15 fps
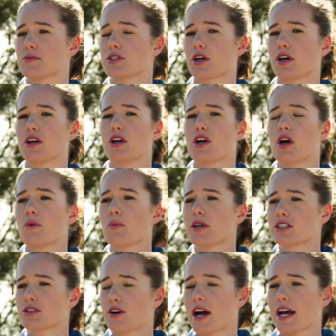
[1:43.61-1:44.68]
So we
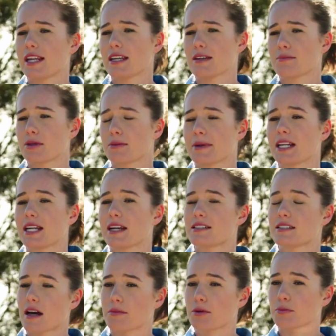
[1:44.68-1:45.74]
try and implement a
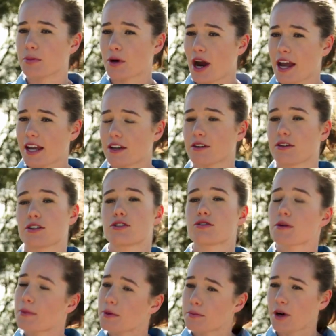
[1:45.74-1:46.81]
double break or a
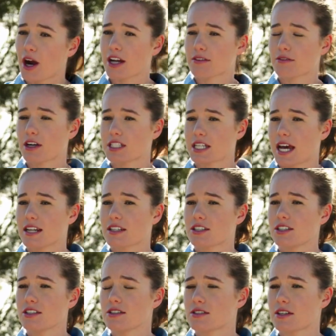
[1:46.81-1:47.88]
triple break
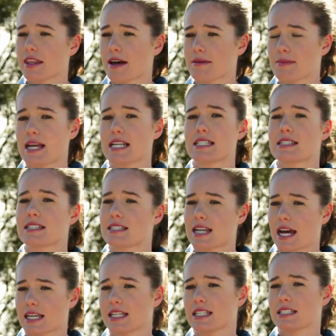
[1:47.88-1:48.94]
rotation, so that means
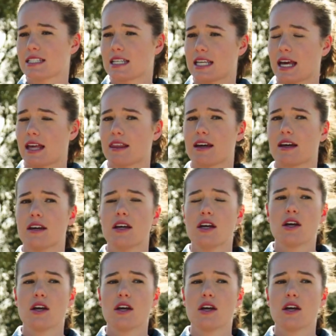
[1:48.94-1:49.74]
stacking together